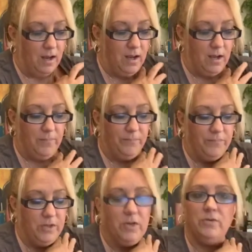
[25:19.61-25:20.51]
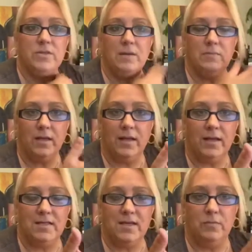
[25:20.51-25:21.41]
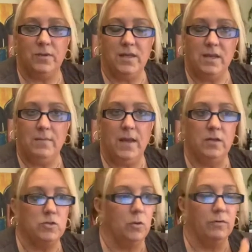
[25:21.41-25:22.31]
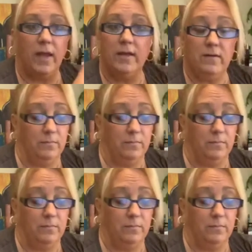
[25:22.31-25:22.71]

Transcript: You know, same thing, like I said, with the emails, or